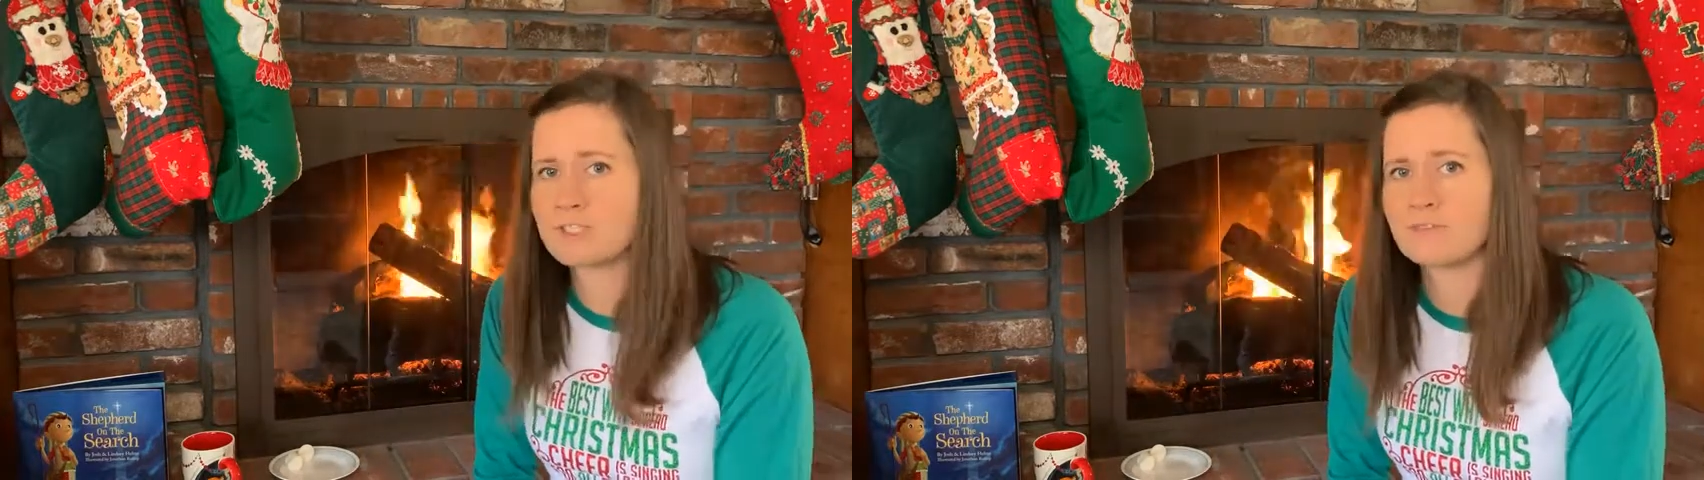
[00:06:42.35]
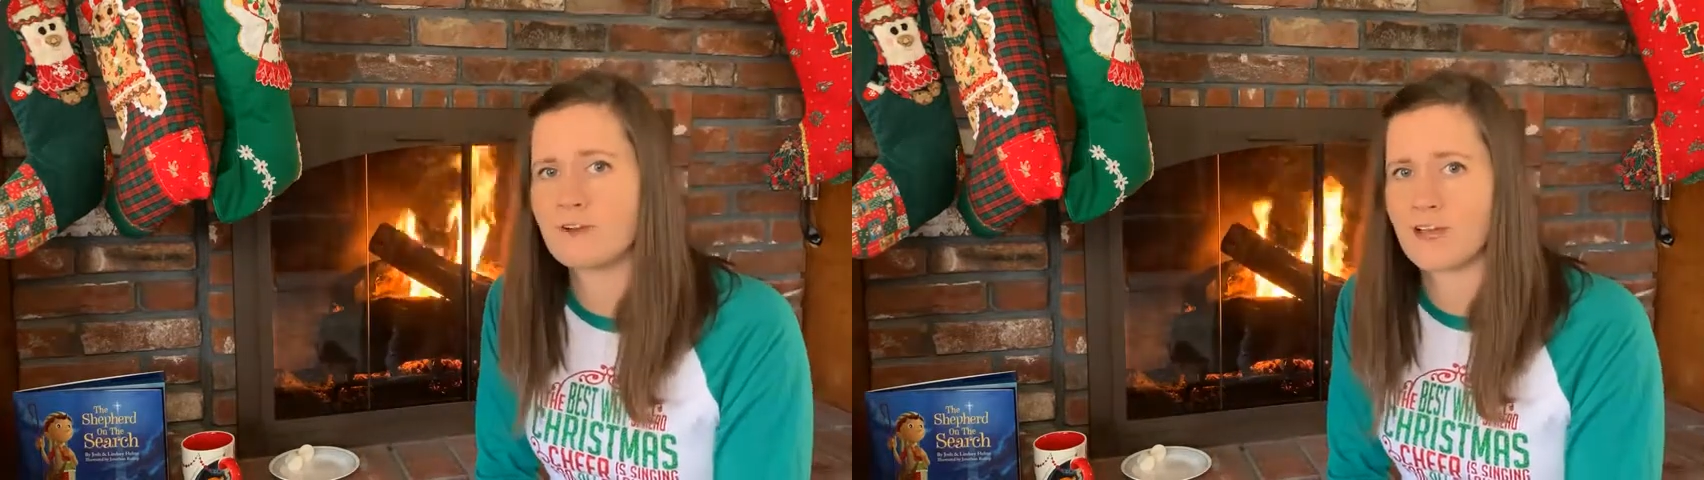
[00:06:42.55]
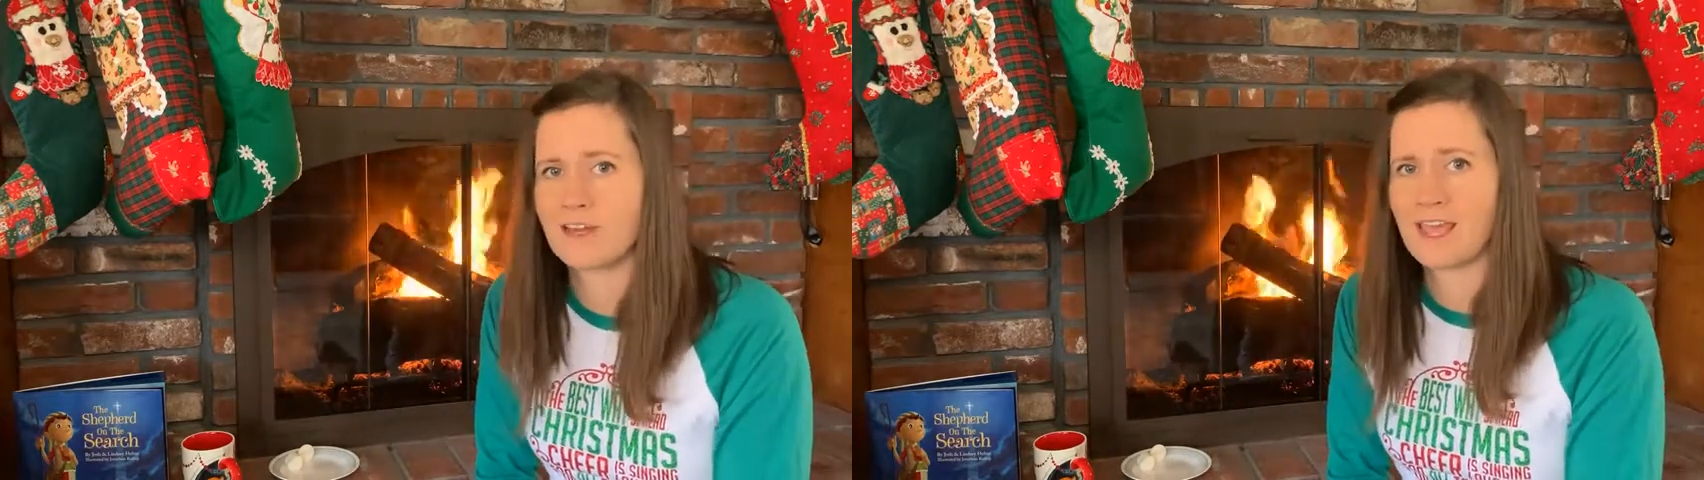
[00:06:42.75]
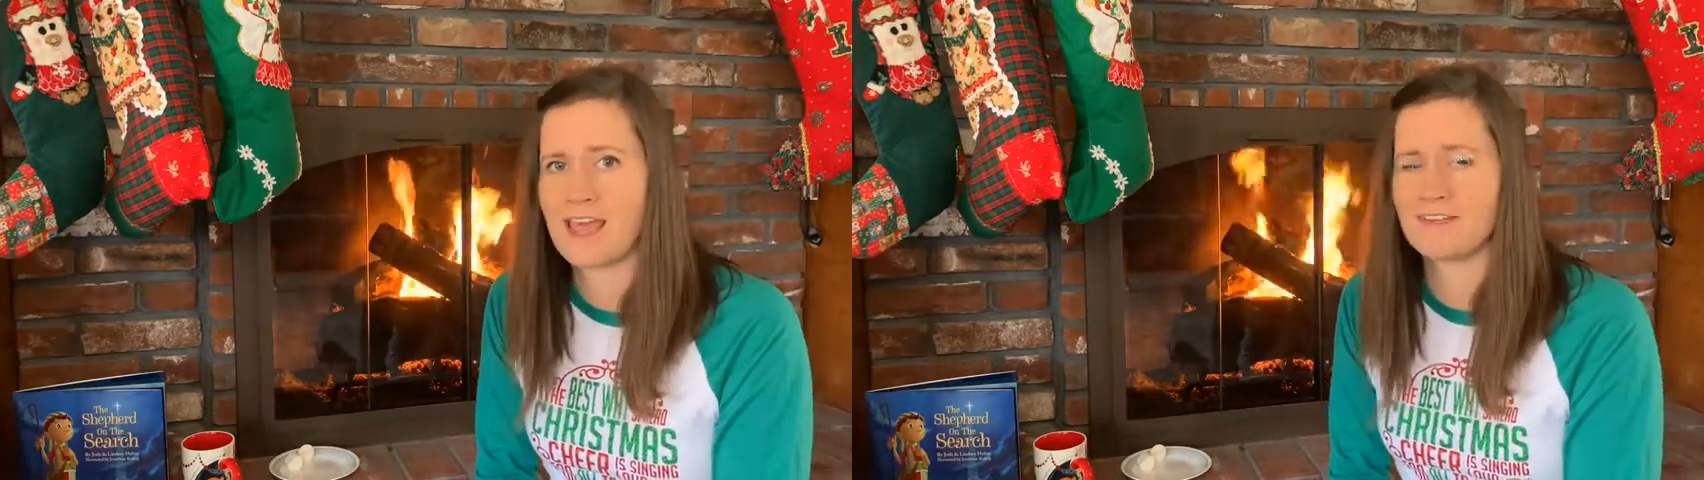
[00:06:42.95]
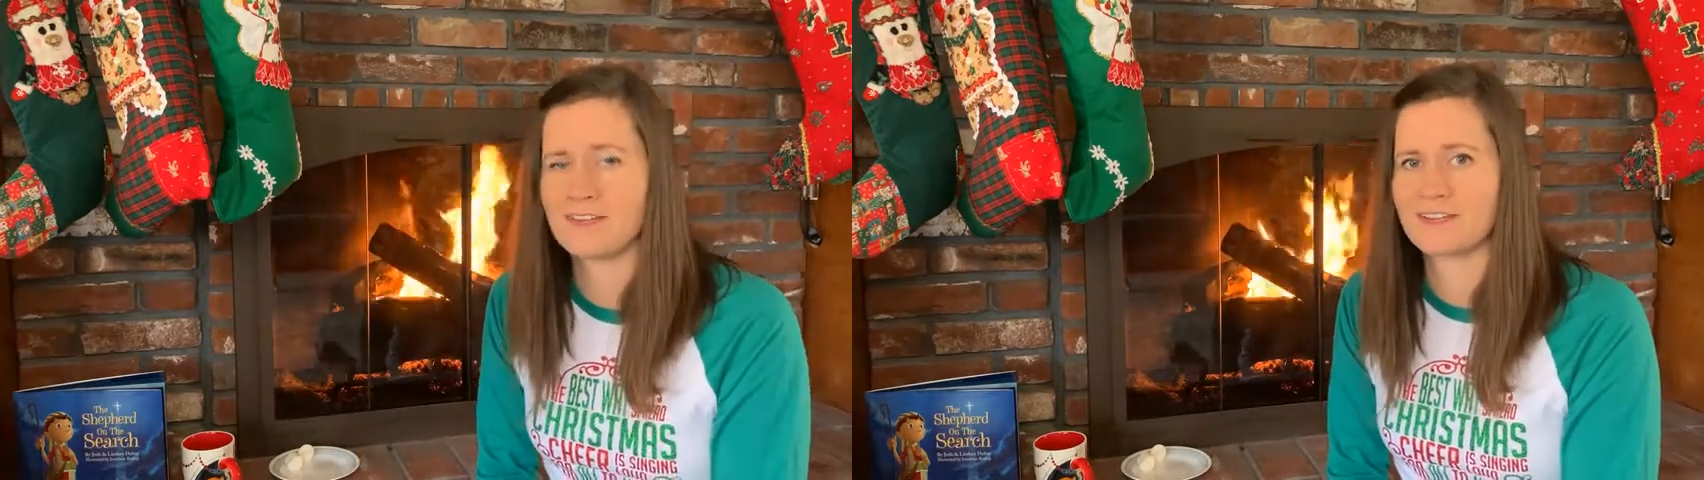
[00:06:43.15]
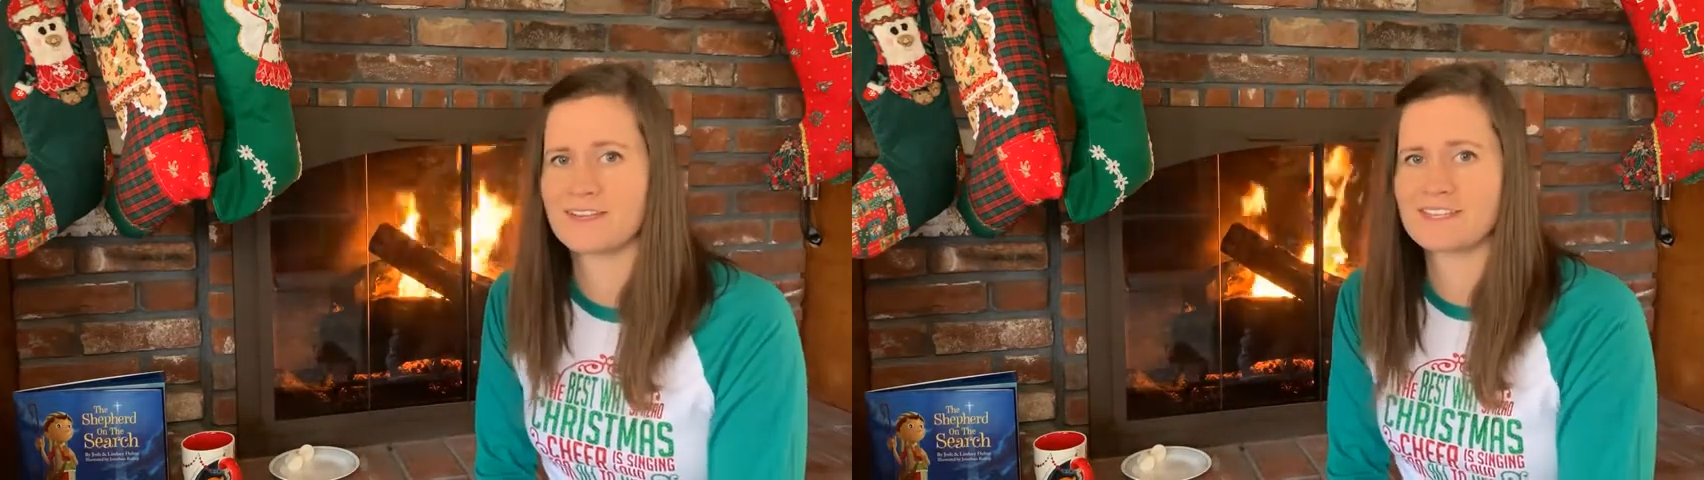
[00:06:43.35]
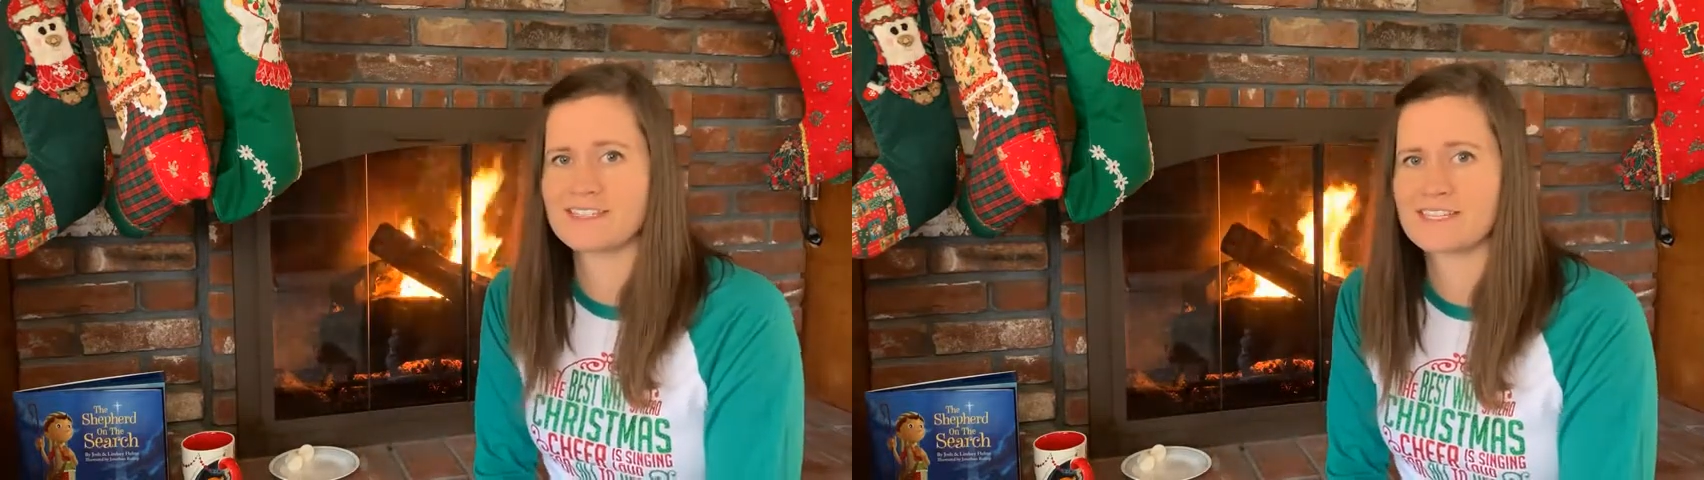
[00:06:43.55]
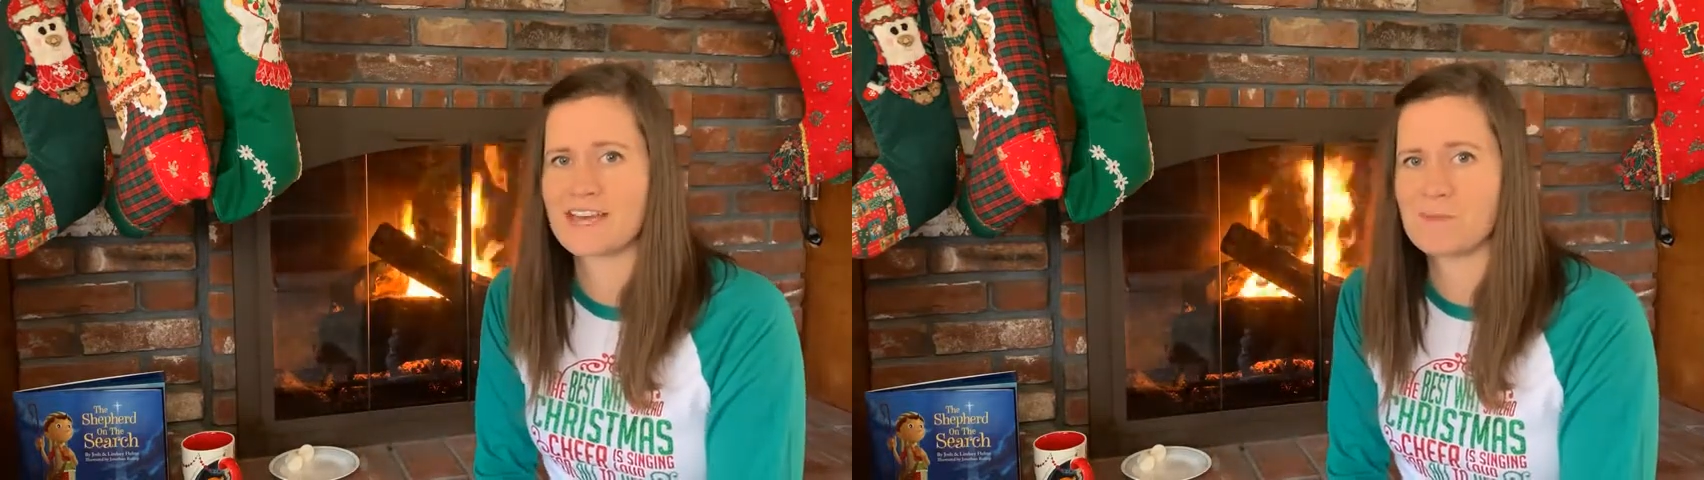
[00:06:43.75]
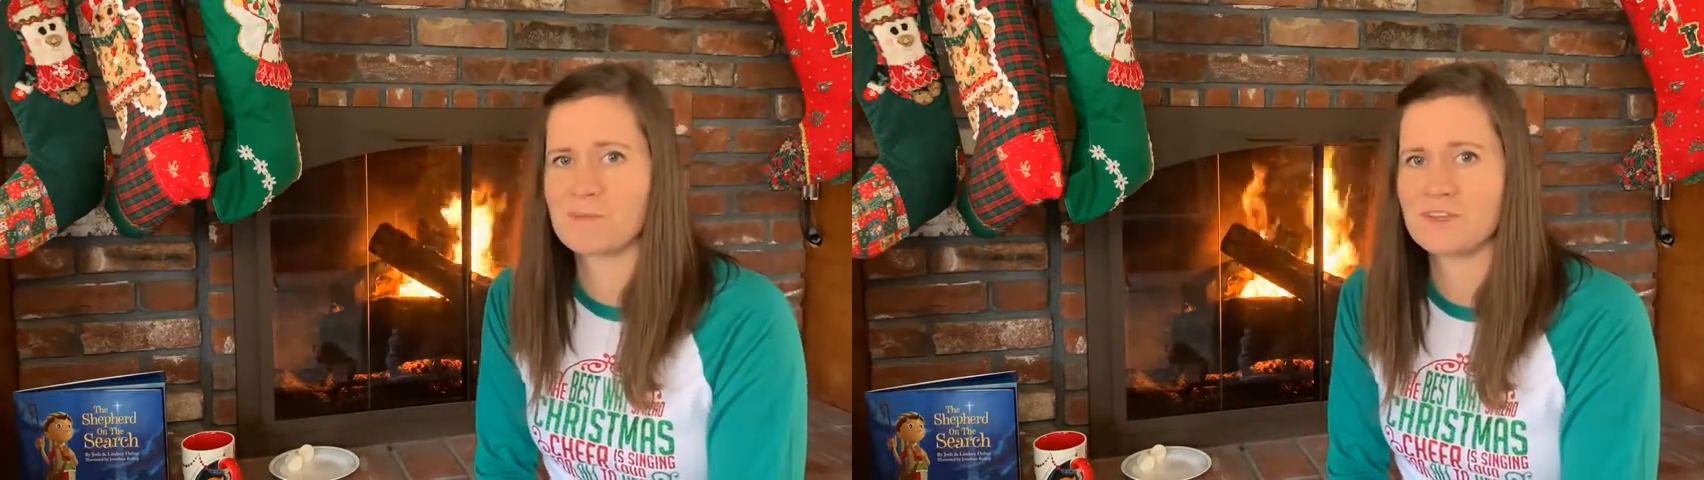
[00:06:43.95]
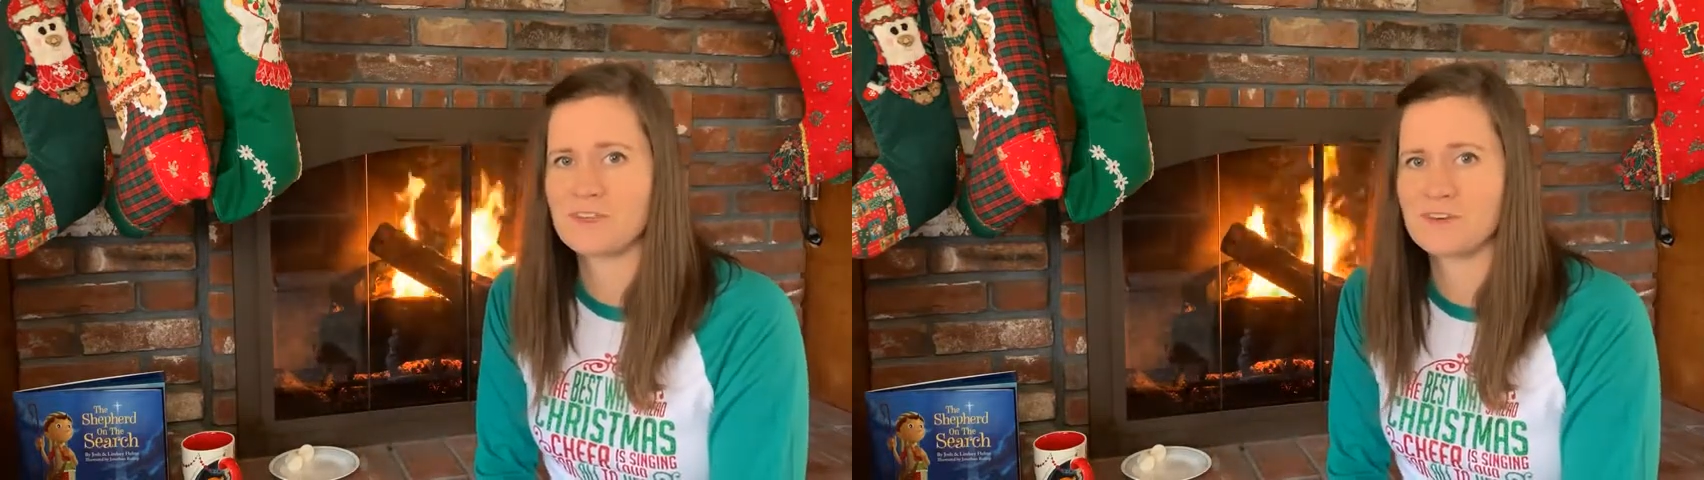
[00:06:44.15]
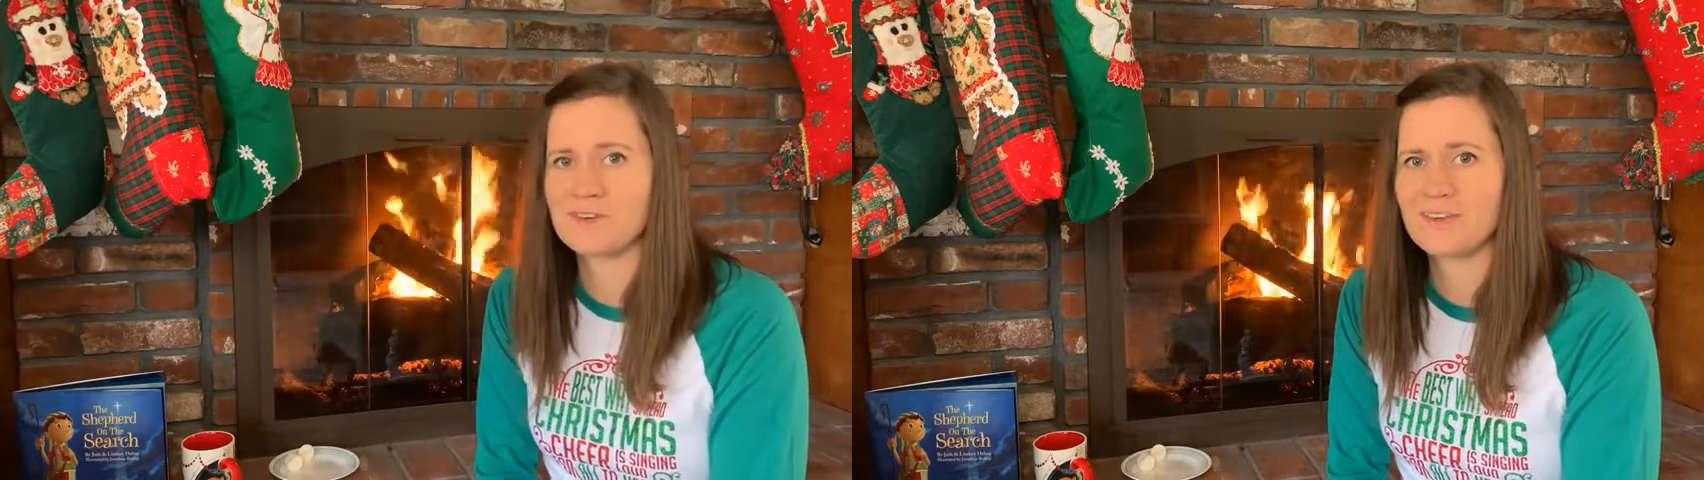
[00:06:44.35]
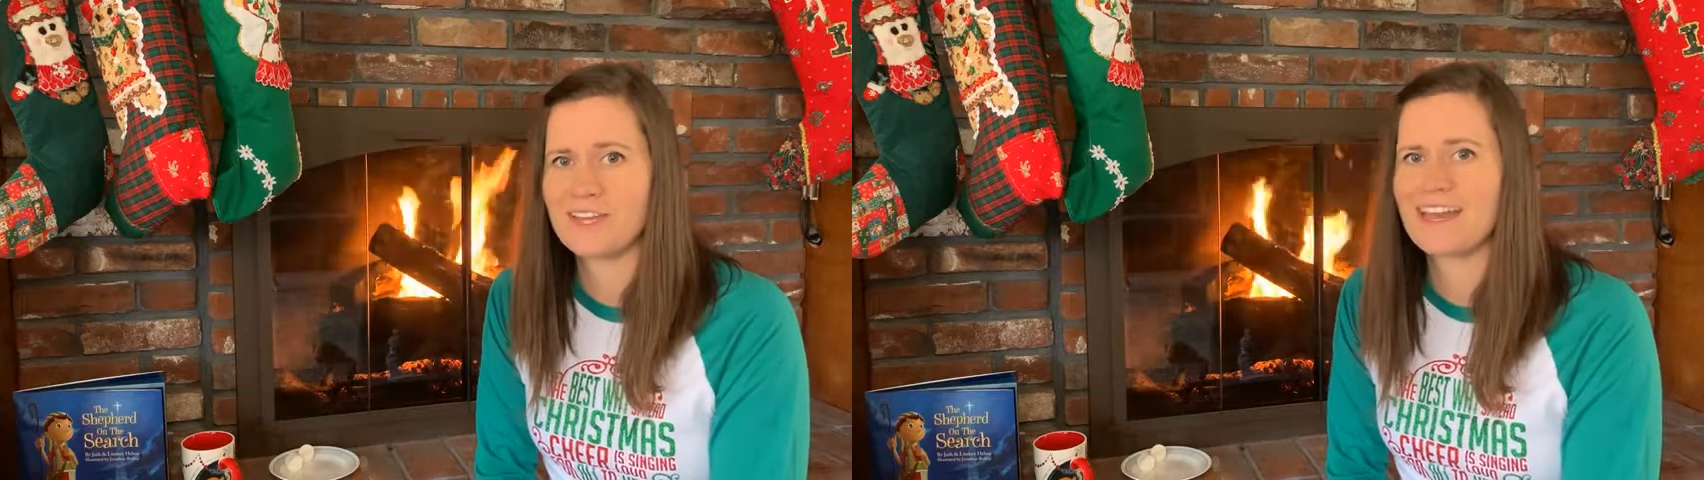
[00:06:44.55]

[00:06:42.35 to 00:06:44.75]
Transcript: fun having this time with you,